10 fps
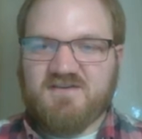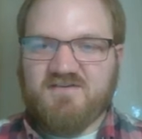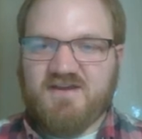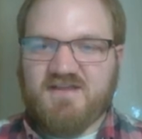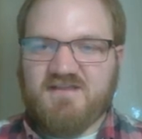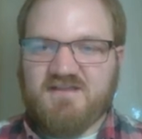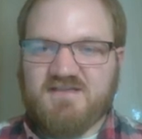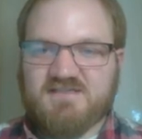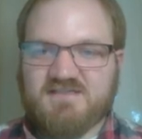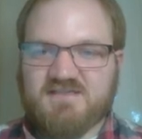All right, and then
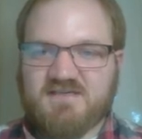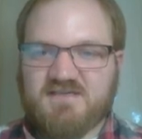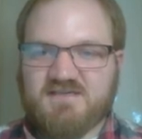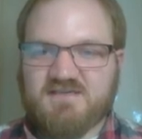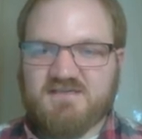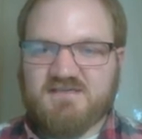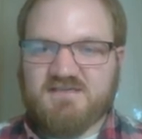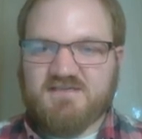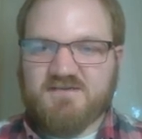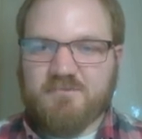this
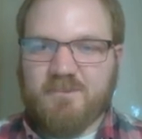is